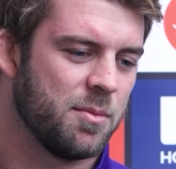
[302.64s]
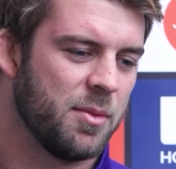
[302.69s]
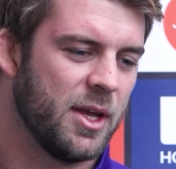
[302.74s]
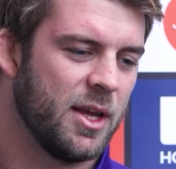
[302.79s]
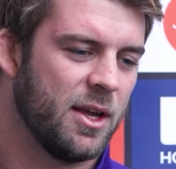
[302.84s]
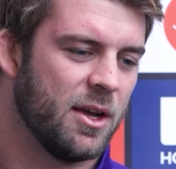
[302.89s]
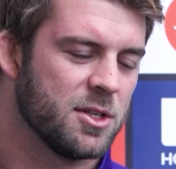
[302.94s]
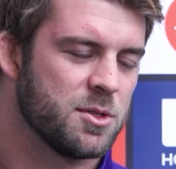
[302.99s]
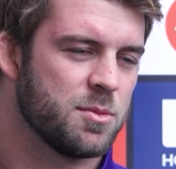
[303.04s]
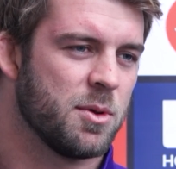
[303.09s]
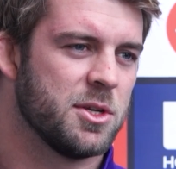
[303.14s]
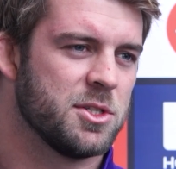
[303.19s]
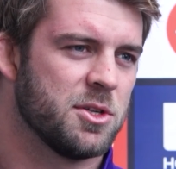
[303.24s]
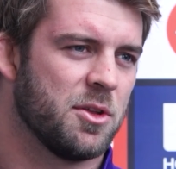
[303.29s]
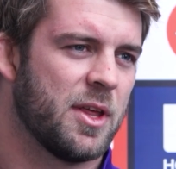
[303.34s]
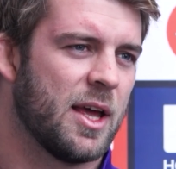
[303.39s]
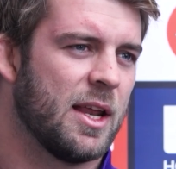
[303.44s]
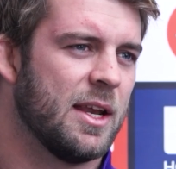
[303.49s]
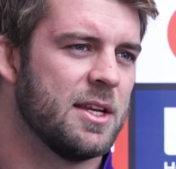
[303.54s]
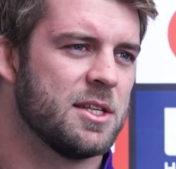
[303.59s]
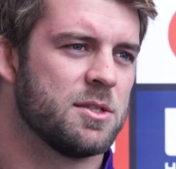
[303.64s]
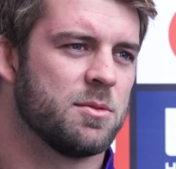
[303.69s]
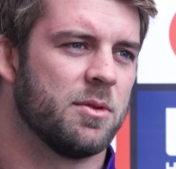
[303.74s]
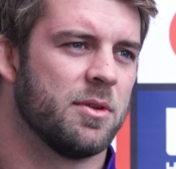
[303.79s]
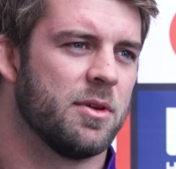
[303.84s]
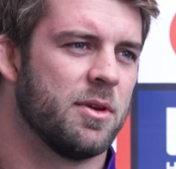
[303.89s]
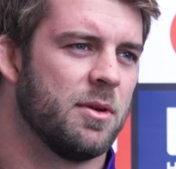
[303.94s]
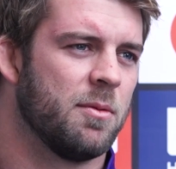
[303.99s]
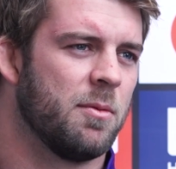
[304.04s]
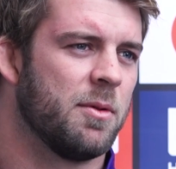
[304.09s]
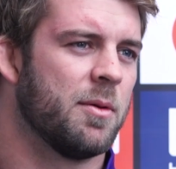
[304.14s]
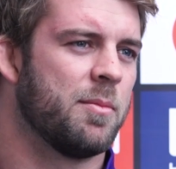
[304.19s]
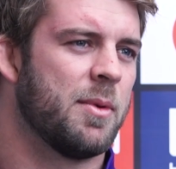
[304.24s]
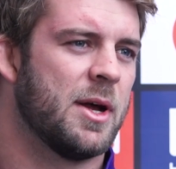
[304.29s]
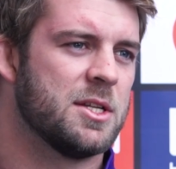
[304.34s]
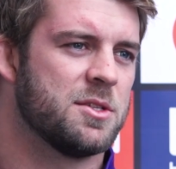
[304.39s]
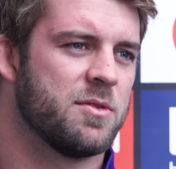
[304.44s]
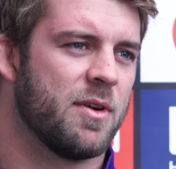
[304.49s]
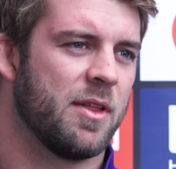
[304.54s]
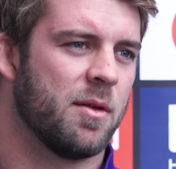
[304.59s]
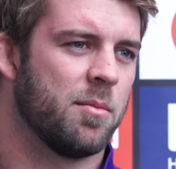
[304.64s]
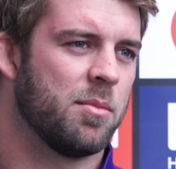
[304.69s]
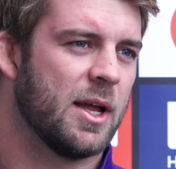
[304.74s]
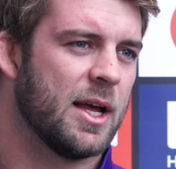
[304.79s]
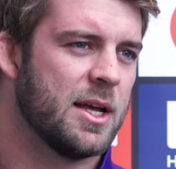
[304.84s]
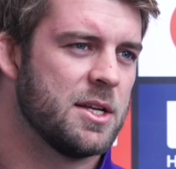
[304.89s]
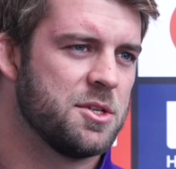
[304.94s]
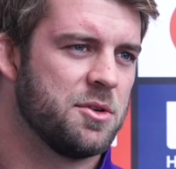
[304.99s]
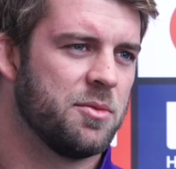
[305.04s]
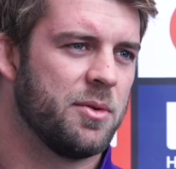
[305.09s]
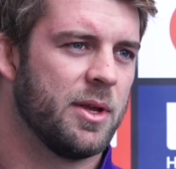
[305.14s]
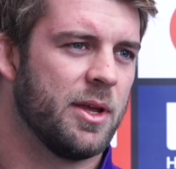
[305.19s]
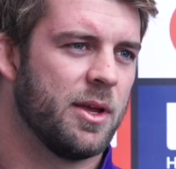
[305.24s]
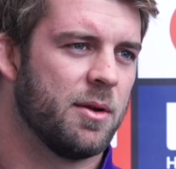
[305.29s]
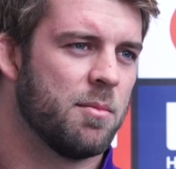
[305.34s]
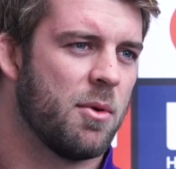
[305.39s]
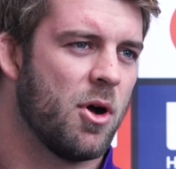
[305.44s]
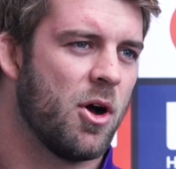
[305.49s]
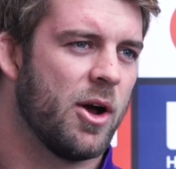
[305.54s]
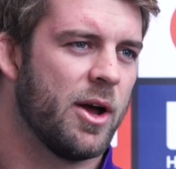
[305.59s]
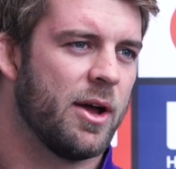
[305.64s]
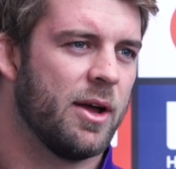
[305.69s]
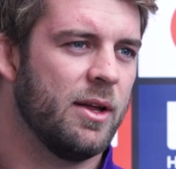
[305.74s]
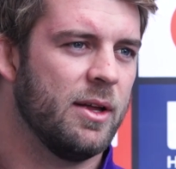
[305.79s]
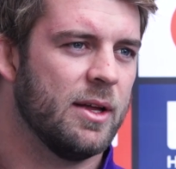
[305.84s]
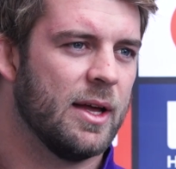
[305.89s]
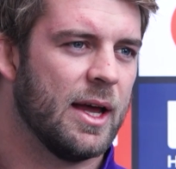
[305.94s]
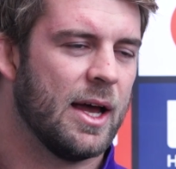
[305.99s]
be, I suppose, on that list with a bunch of other players you really admire.